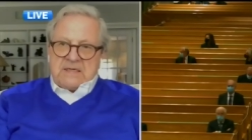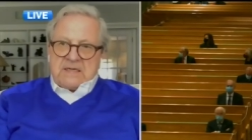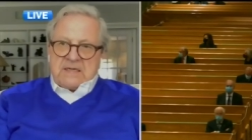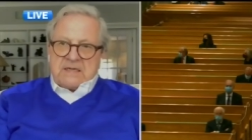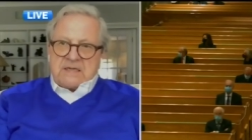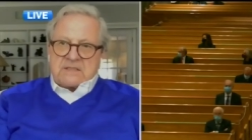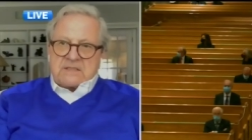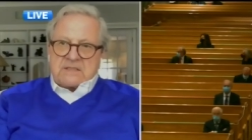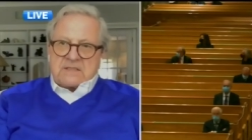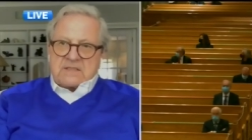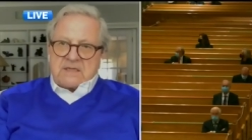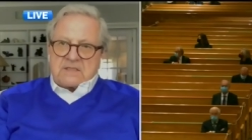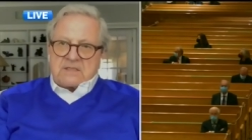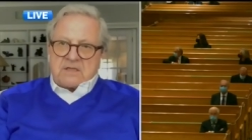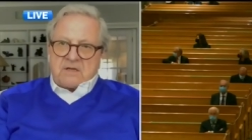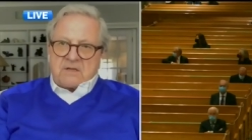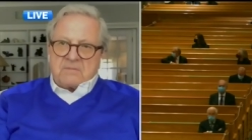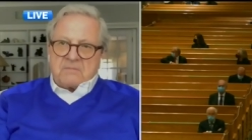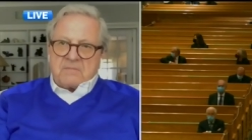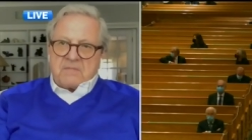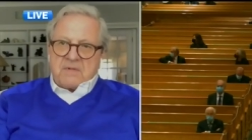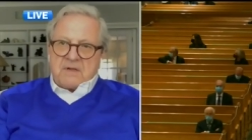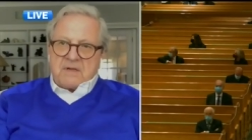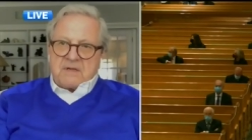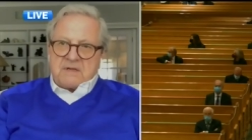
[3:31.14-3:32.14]
is a, is a,
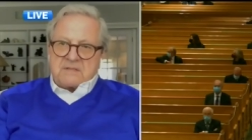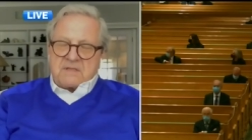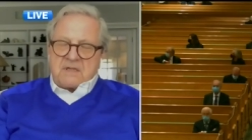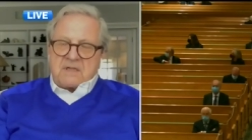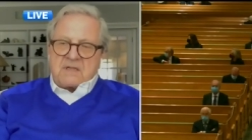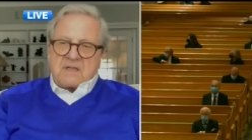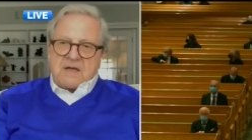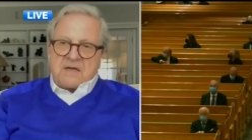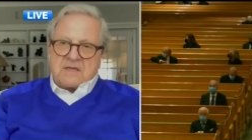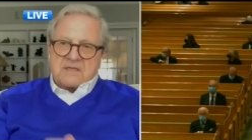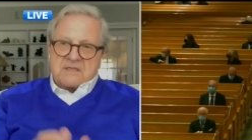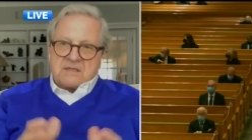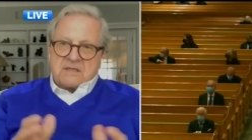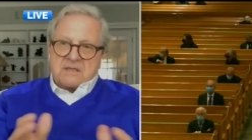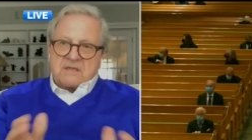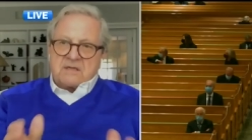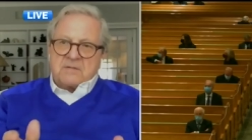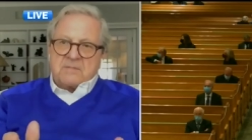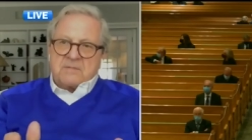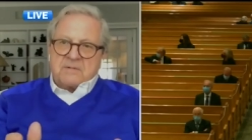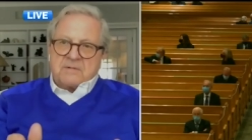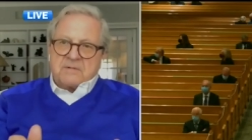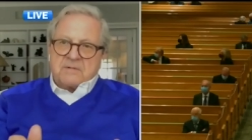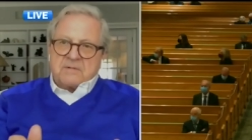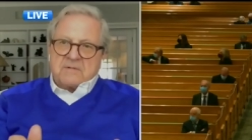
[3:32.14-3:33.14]
is a nice
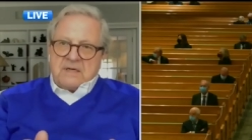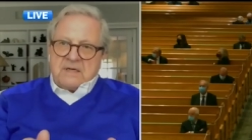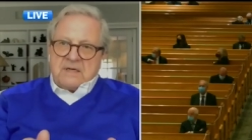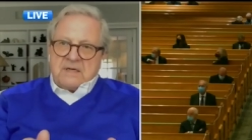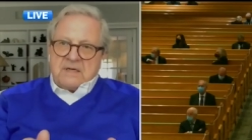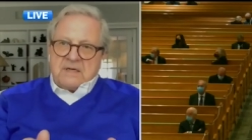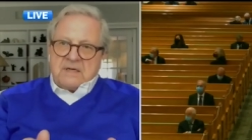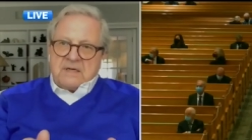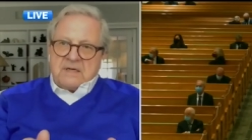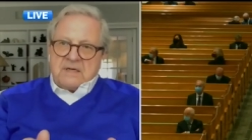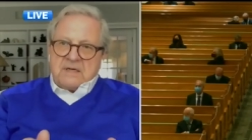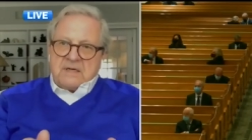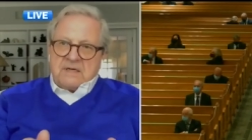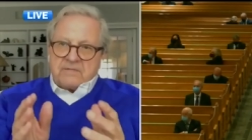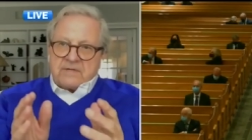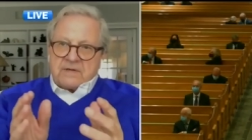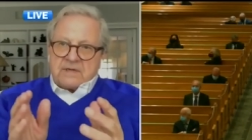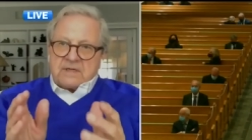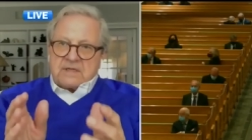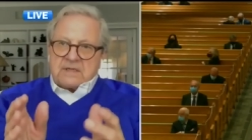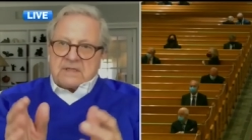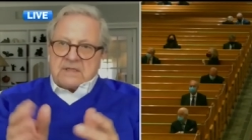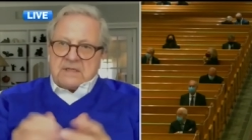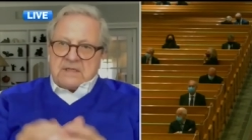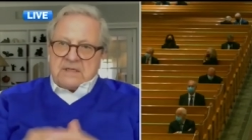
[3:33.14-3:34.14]
little sort of
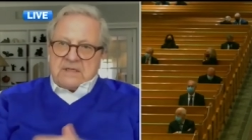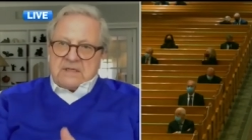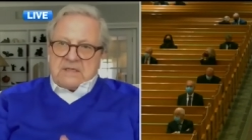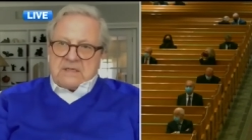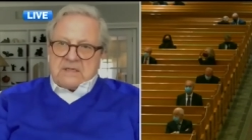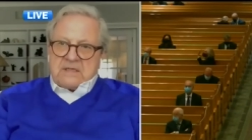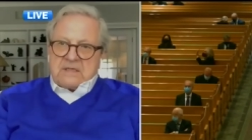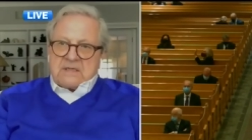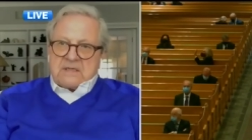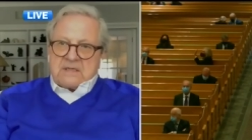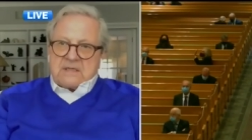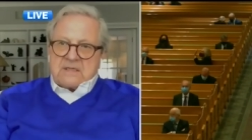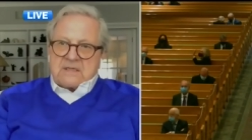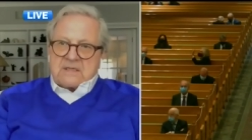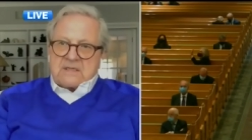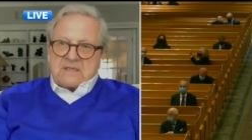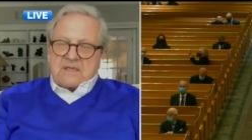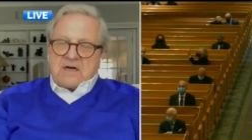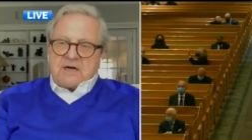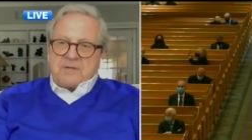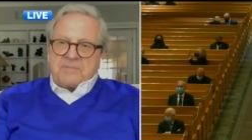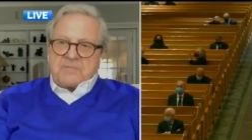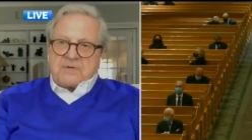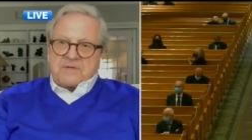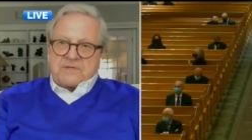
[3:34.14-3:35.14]
a uh, uh,
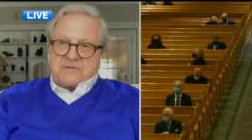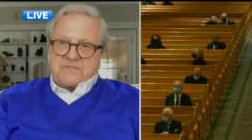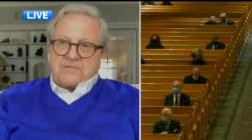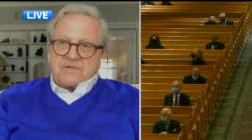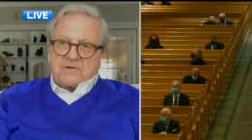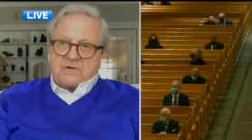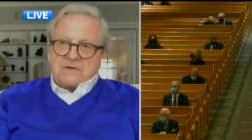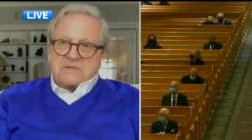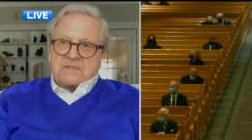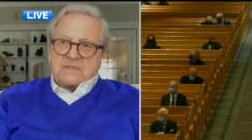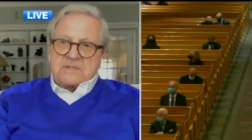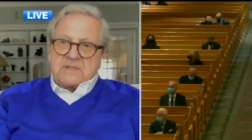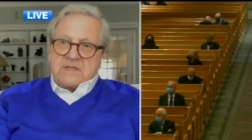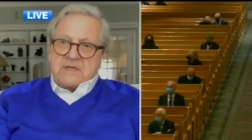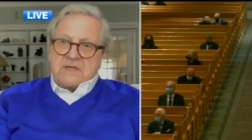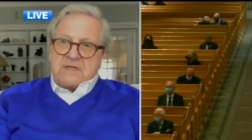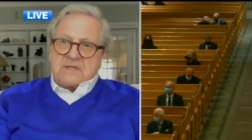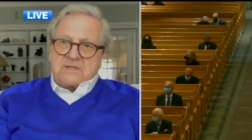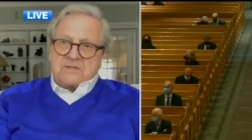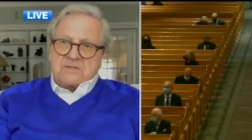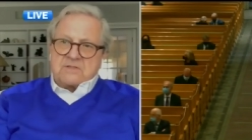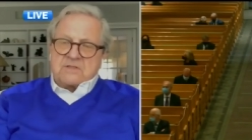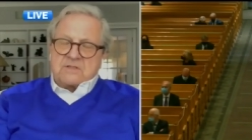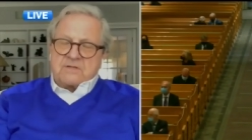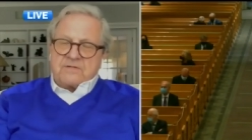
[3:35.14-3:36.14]
compass for
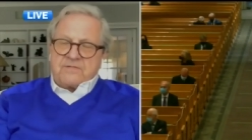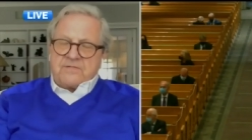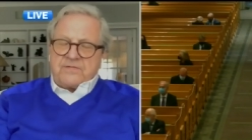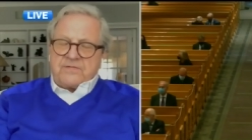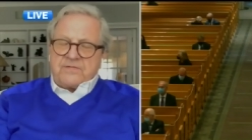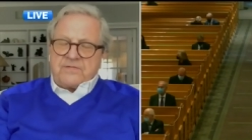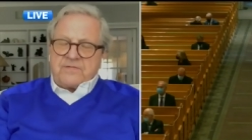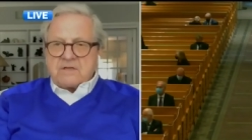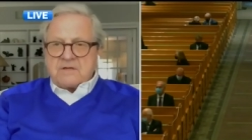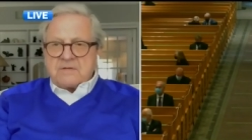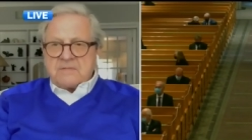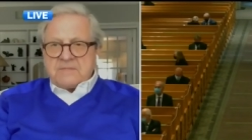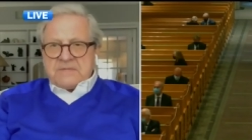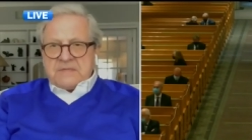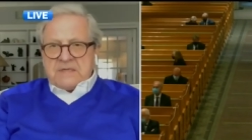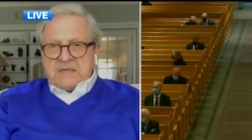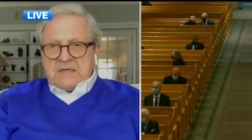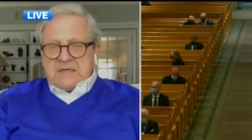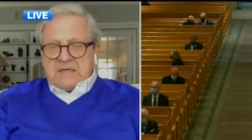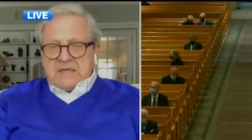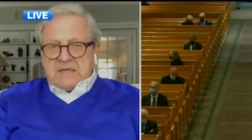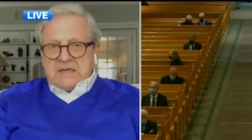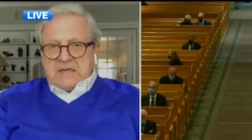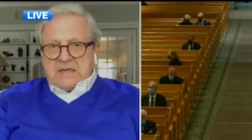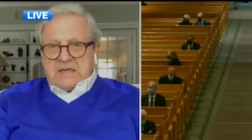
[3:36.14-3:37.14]
Canadians to follow.
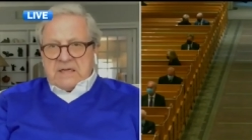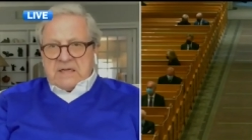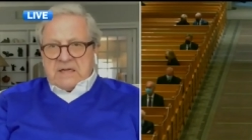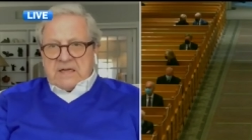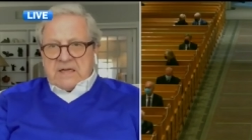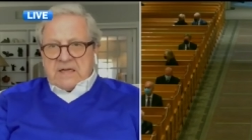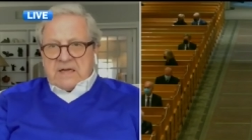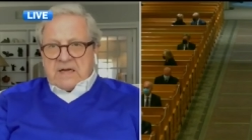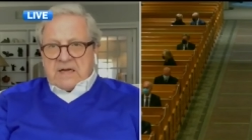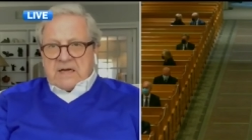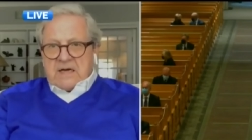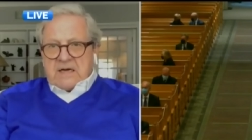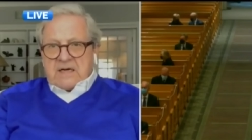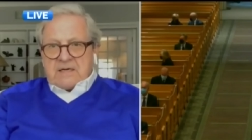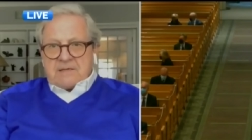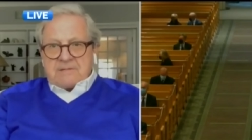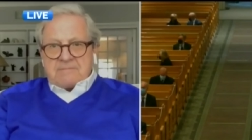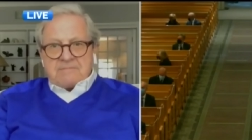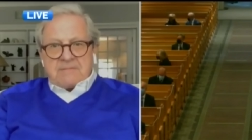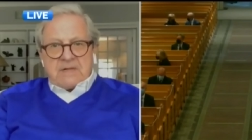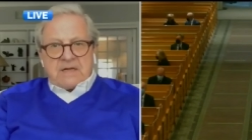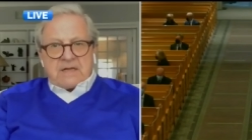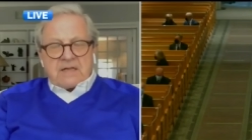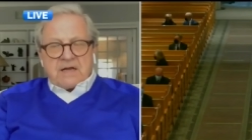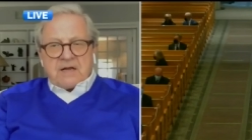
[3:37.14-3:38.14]

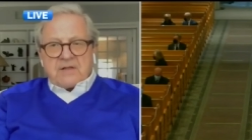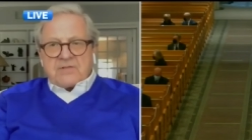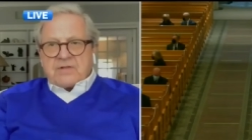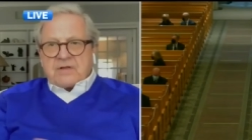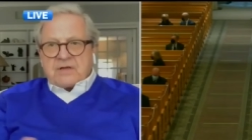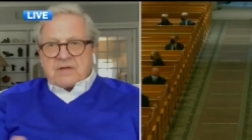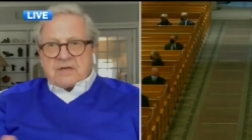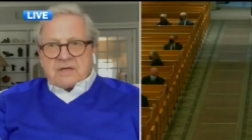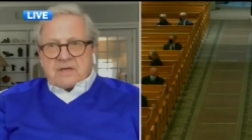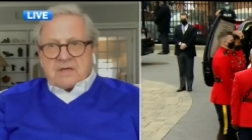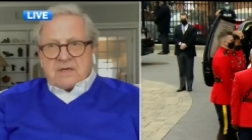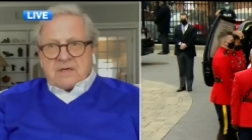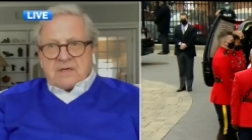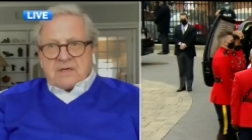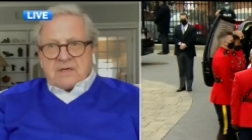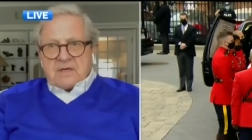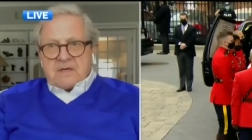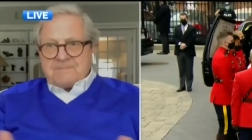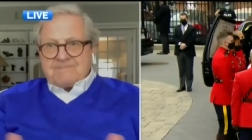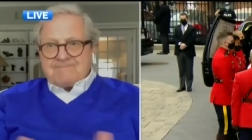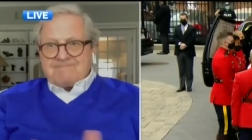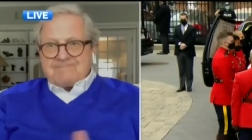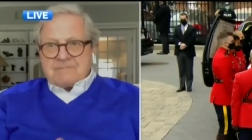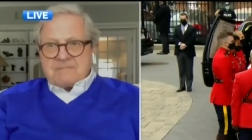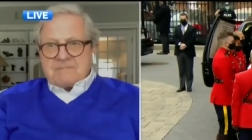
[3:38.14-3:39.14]
Um, and I think uh,
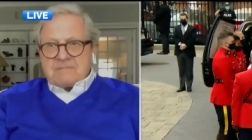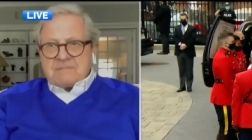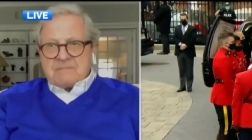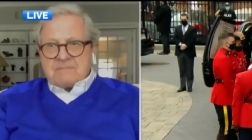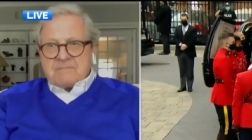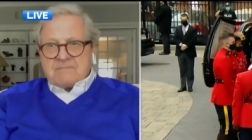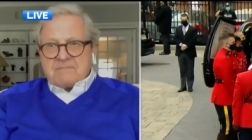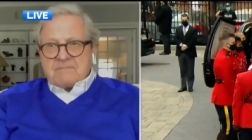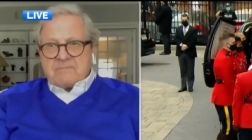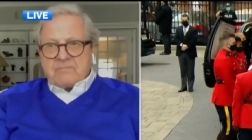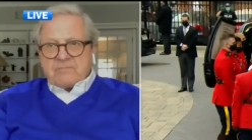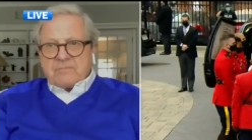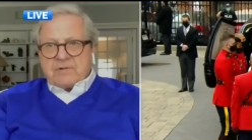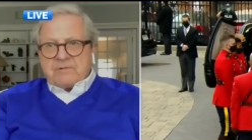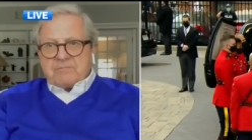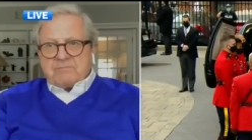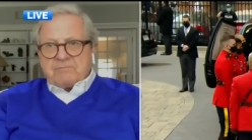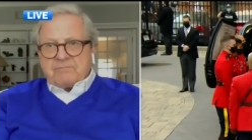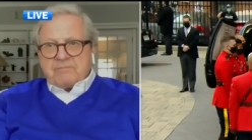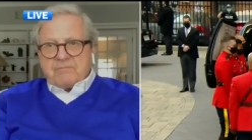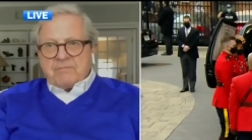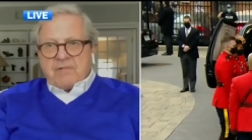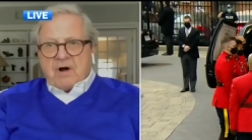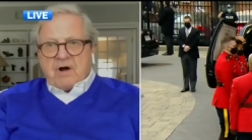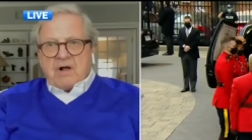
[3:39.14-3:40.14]
we
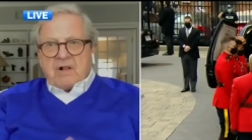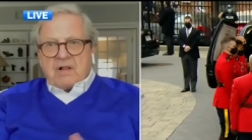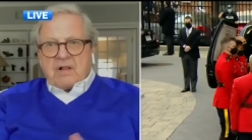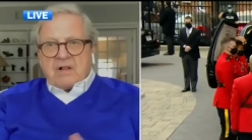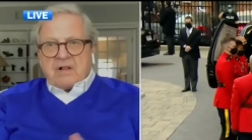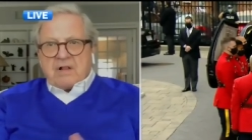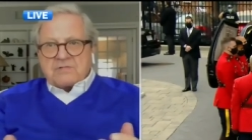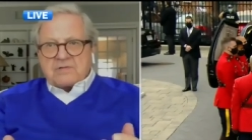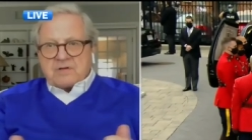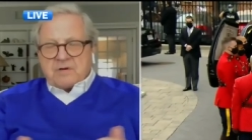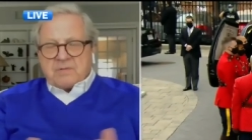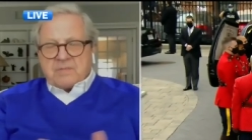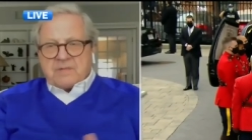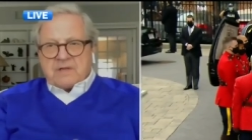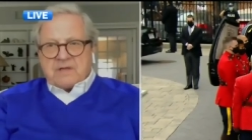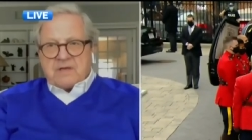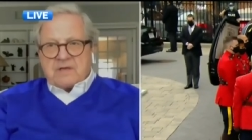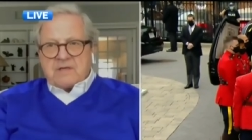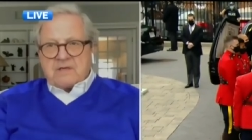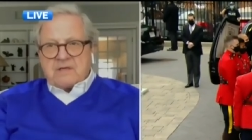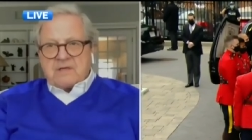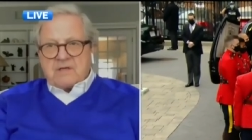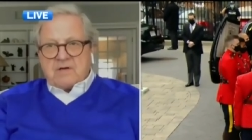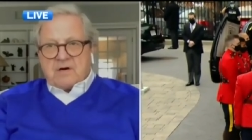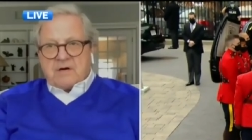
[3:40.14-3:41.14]
all have so many
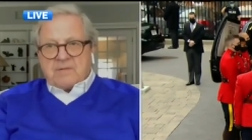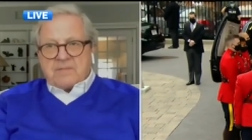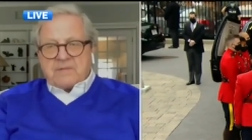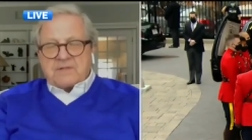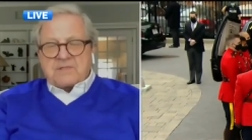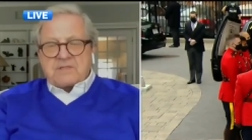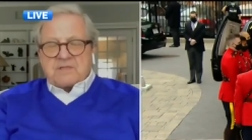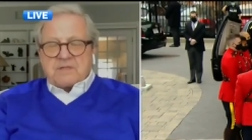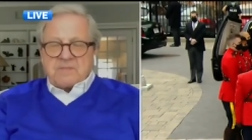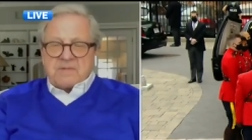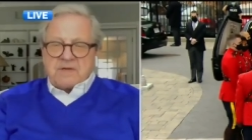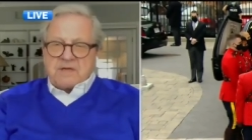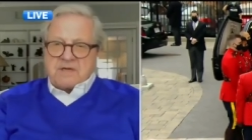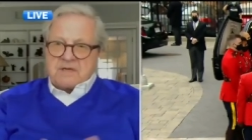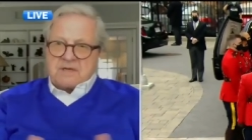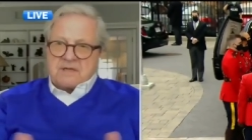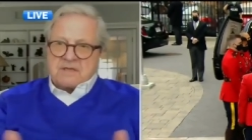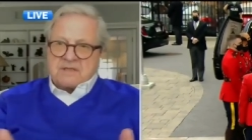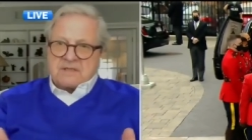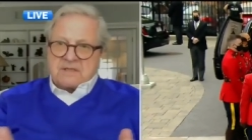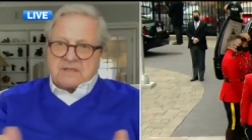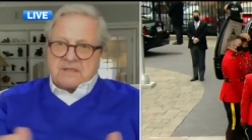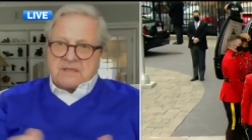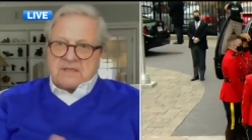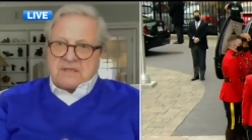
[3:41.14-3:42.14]
comments to make,
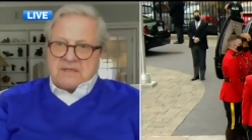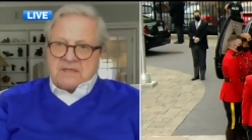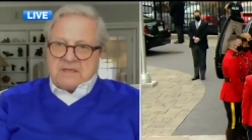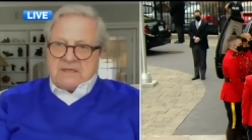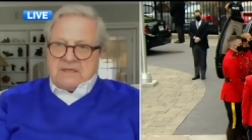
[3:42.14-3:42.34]
and